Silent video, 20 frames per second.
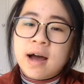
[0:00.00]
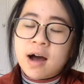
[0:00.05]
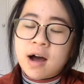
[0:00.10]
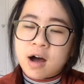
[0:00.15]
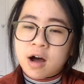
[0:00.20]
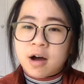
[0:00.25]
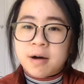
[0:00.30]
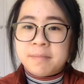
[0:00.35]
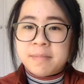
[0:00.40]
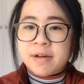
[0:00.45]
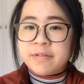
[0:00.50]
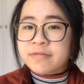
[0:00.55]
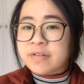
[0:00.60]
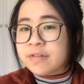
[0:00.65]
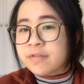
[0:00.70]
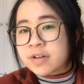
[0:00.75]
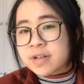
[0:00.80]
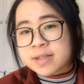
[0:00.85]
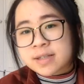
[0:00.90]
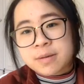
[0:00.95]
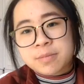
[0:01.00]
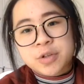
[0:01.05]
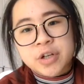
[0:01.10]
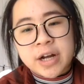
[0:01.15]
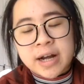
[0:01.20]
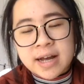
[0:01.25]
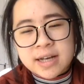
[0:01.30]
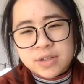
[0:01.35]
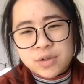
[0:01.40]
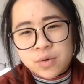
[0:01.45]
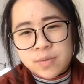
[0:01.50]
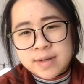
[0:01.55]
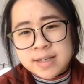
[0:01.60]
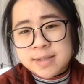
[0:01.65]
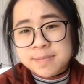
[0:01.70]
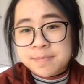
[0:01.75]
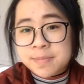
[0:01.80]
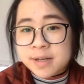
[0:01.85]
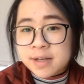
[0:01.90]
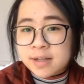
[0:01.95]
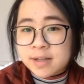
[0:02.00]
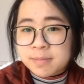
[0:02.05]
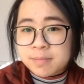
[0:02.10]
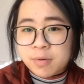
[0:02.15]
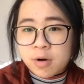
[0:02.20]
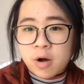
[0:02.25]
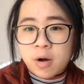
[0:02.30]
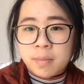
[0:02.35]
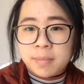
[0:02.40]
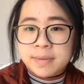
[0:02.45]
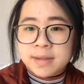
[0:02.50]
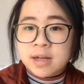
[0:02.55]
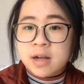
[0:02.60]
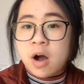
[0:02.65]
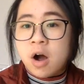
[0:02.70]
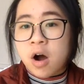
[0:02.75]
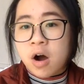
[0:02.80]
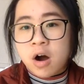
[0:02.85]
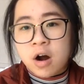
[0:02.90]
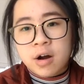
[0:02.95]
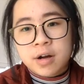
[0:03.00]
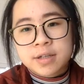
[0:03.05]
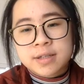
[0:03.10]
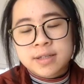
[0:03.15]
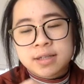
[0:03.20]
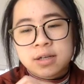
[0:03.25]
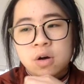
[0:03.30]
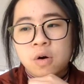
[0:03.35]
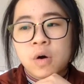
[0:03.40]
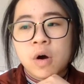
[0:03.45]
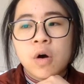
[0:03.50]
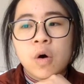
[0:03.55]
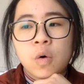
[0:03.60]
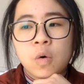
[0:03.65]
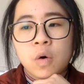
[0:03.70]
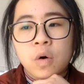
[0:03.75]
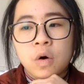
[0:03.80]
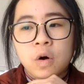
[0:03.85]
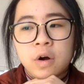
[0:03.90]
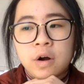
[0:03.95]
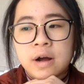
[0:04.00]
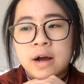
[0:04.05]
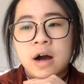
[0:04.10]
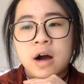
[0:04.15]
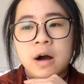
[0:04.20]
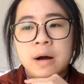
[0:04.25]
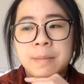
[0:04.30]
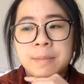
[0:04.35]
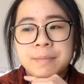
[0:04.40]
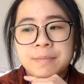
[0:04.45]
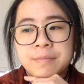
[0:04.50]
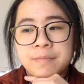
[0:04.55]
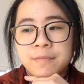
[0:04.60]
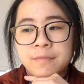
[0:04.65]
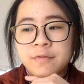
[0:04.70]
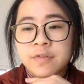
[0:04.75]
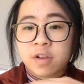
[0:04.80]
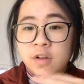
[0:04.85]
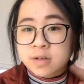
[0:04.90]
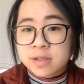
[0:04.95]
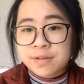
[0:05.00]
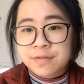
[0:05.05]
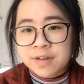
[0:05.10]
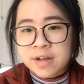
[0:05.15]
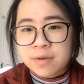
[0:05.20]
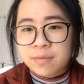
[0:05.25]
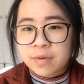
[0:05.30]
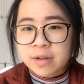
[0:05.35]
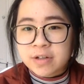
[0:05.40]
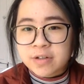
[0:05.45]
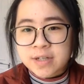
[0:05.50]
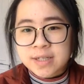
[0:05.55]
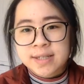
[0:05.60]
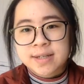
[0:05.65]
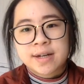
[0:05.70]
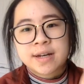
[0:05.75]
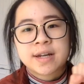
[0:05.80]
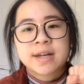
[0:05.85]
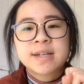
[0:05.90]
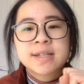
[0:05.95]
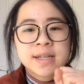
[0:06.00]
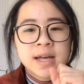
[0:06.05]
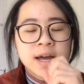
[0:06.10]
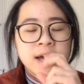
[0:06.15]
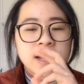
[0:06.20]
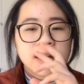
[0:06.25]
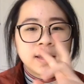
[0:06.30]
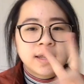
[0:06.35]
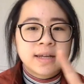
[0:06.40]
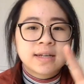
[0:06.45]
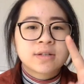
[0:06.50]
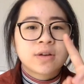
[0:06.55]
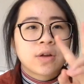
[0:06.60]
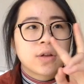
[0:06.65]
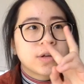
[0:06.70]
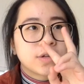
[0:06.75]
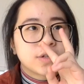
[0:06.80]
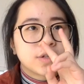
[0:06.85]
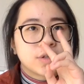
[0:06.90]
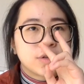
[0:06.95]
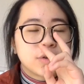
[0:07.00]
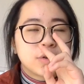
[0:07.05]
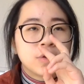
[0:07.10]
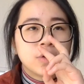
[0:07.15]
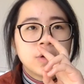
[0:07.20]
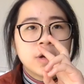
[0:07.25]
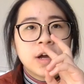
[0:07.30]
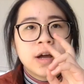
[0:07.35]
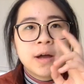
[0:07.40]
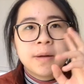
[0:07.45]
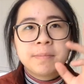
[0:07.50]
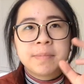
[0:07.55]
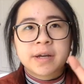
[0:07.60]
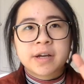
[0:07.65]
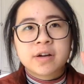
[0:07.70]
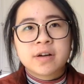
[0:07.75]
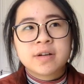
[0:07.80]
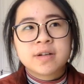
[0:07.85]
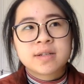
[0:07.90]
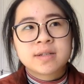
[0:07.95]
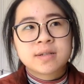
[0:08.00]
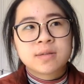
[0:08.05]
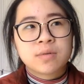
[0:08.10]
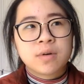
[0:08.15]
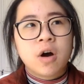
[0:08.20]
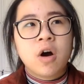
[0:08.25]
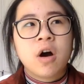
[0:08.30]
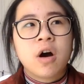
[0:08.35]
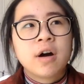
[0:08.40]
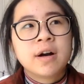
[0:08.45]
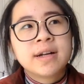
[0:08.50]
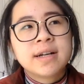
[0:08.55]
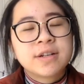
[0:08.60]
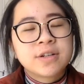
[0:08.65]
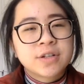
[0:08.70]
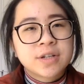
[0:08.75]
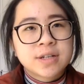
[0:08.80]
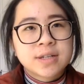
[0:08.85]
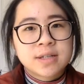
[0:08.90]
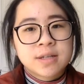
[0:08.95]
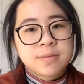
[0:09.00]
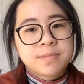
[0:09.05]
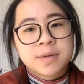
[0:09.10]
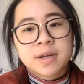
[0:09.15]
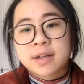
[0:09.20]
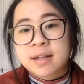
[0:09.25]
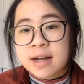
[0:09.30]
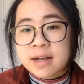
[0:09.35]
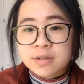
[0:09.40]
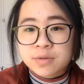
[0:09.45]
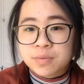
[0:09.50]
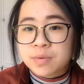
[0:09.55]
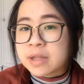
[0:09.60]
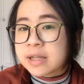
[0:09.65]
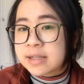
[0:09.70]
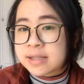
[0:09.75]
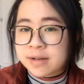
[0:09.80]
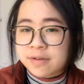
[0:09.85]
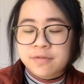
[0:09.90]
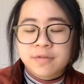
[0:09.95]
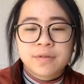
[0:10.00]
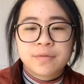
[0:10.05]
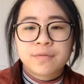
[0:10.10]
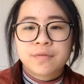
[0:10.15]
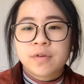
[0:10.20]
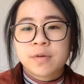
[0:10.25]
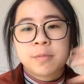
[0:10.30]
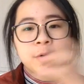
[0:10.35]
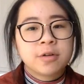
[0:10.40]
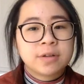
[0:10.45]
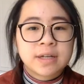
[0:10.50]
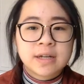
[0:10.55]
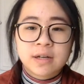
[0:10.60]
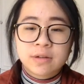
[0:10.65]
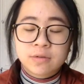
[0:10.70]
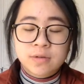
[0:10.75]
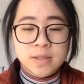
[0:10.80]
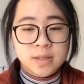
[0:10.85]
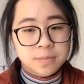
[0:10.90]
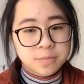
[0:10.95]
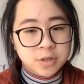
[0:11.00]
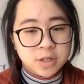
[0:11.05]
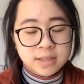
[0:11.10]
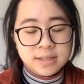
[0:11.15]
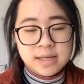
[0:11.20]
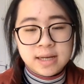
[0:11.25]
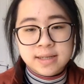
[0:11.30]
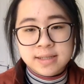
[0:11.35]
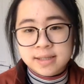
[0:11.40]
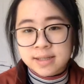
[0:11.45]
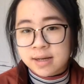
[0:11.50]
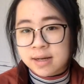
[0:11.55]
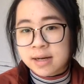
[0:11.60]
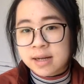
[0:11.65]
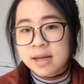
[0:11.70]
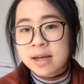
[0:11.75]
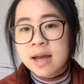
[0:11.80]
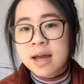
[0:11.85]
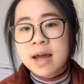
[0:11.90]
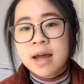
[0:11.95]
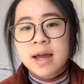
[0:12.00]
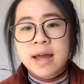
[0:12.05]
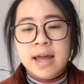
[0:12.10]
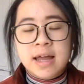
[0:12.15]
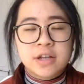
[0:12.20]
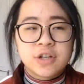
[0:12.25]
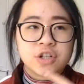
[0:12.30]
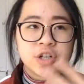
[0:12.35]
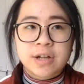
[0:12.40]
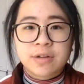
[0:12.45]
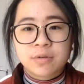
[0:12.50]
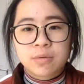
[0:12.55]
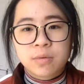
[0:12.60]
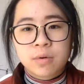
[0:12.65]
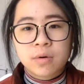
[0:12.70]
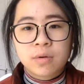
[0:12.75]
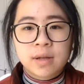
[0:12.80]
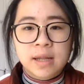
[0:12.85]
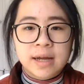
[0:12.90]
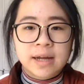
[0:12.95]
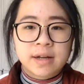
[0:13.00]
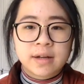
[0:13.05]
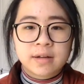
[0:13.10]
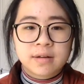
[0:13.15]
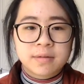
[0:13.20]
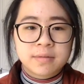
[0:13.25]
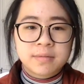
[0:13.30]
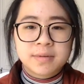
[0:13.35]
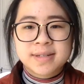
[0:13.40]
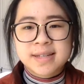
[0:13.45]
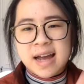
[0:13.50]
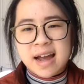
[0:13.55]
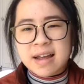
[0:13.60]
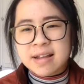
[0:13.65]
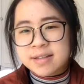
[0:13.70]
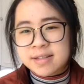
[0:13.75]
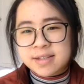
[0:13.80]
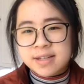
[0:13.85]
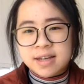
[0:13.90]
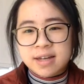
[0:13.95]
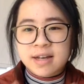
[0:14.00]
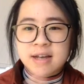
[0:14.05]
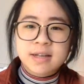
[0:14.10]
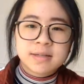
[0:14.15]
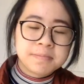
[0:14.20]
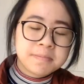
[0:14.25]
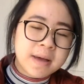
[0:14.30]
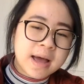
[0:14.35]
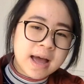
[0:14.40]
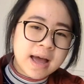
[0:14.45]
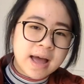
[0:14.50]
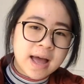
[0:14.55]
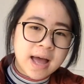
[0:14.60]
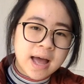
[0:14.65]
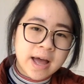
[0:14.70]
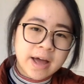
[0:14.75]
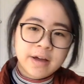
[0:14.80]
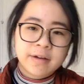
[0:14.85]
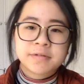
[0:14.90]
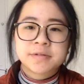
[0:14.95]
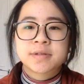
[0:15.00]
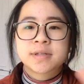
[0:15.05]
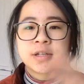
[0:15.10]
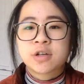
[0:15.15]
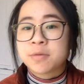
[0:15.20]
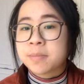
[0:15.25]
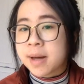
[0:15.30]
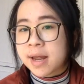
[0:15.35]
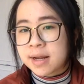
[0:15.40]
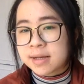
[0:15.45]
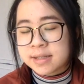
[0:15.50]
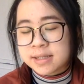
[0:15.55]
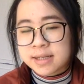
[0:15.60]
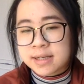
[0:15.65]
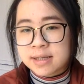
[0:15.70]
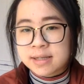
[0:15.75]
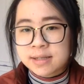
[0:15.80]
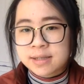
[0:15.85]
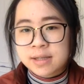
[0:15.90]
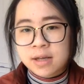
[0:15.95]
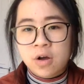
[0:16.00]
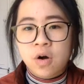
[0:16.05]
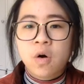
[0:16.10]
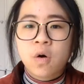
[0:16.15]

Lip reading: My favorite subject has always been probably art or philosophy and religious studies. These are the 2, because art is just something that's really different from all the other subjects I study in general, like sciences, maths, humanities.